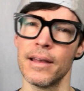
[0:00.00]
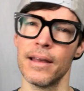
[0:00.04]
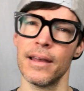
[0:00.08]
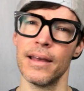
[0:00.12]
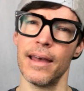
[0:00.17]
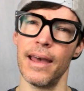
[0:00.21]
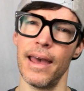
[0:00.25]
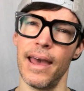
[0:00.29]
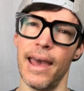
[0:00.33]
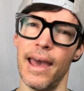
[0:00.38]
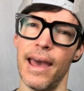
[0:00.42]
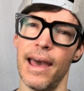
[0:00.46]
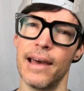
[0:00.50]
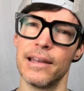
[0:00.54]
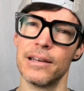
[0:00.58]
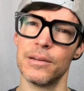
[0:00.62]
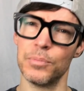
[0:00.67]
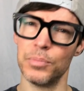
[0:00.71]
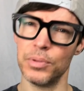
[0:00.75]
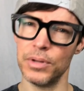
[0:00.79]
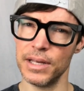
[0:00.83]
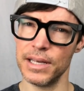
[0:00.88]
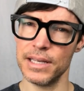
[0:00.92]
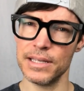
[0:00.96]
And
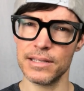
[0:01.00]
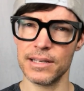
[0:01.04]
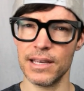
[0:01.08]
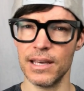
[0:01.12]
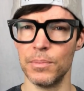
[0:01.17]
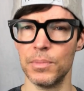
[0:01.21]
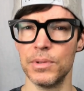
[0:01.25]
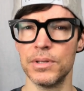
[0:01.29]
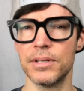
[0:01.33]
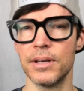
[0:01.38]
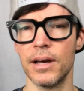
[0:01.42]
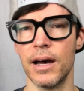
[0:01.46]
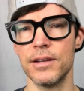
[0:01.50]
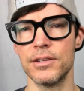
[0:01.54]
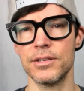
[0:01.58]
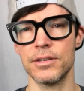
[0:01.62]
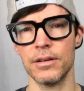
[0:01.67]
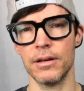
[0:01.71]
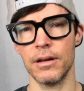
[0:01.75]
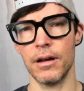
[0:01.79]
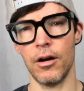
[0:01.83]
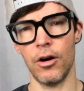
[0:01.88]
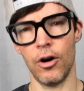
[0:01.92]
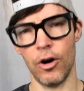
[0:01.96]
please keep in touch.
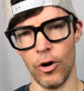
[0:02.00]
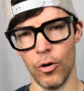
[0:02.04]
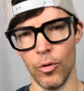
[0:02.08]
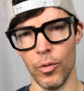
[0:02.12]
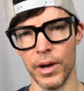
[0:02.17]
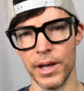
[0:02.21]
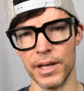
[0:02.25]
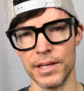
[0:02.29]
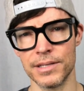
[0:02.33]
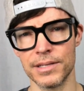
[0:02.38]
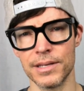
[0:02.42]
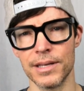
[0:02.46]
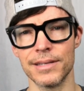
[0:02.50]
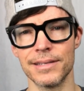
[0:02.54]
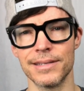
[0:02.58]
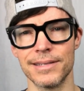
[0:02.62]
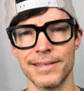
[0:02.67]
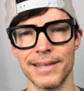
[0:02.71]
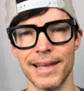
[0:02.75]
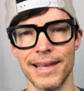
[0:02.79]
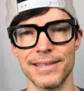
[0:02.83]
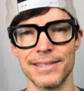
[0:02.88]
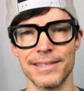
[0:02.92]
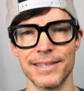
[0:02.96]
Always
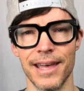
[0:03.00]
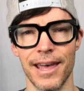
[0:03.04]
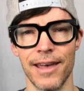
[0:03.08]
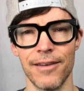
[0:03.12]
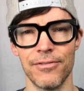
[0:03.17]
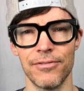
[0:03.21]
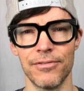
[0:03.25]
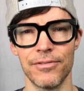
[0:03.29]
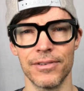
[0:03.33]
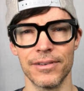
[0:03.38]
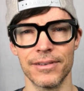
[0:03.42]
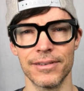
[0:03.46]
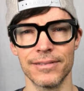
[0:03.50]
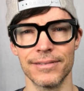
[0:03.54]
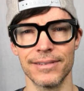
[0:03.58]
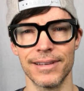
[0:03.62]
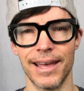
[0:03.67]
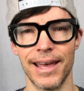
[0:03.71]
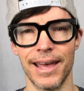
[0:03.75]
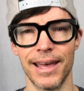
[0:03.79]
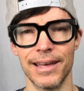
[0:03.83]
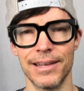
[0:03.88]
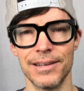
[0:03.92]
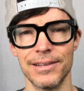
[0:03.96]
stay safe,
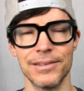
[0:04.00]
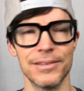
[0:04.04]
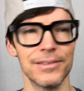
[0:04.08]
and